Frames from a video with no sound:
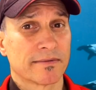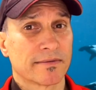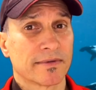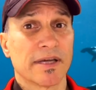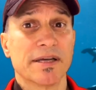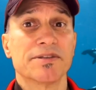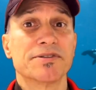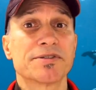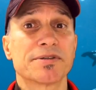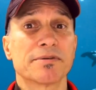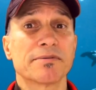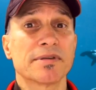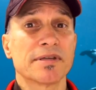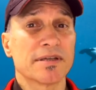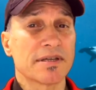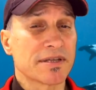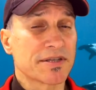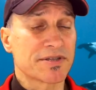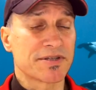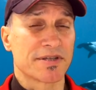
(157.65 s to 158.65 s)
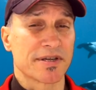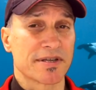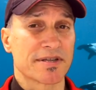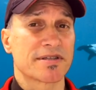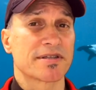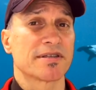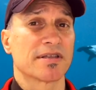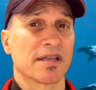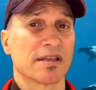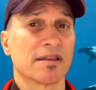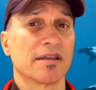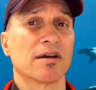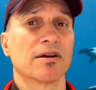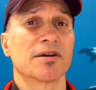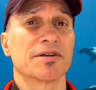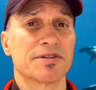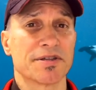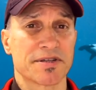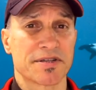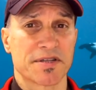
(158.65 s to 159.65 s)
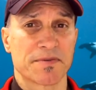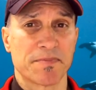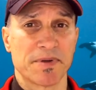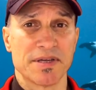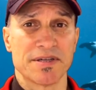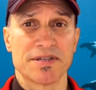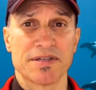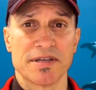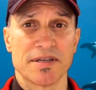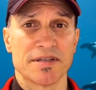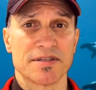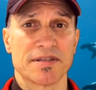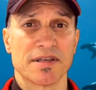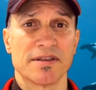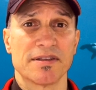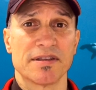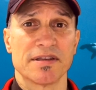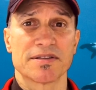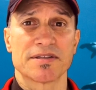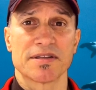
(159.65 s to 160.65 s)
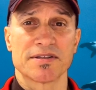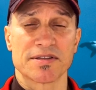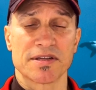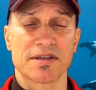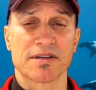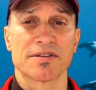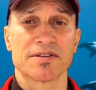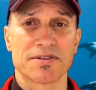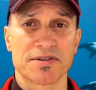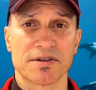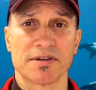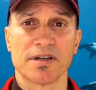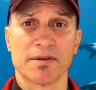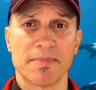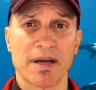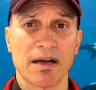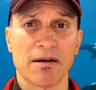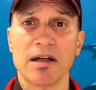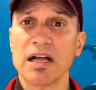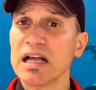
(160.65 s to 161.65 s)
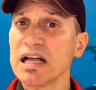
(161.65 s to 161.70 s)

And tuna is just the largest species that this is a concern about.